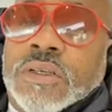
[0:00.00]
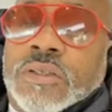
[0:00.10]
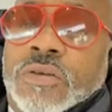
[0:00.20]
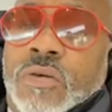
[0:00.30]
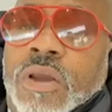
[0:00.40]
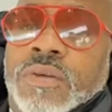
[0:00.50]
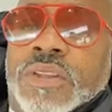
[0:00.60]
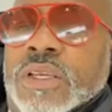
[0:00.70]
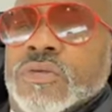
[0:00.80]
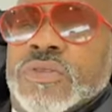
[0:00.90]
So
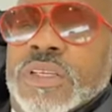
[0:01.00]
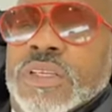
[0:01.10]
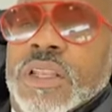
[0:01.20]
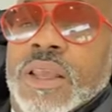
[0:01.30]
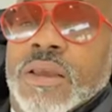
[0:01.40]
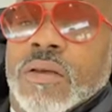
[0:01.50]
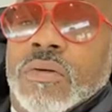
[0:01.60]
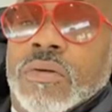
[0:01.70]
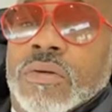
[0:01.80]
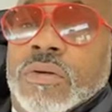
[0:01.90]
everything you're seeing now,
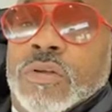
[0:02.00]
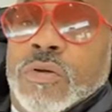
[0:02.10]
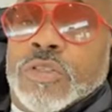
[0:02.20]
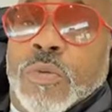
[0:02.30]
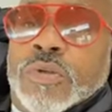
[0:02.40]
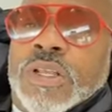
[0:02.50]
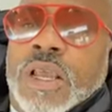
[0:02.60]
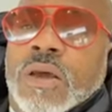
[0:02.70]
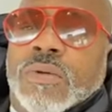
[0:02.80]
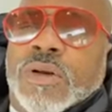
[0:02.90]
you know, it's almost like
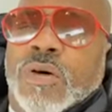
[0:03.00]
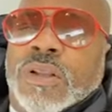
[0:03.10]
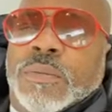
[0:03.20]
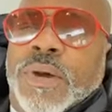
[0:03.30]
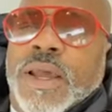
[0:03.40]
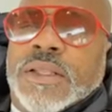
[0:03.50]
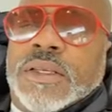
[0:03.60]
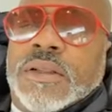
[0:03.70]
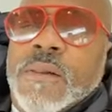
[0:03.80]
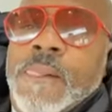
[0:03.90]
I don't want to call it a pilot,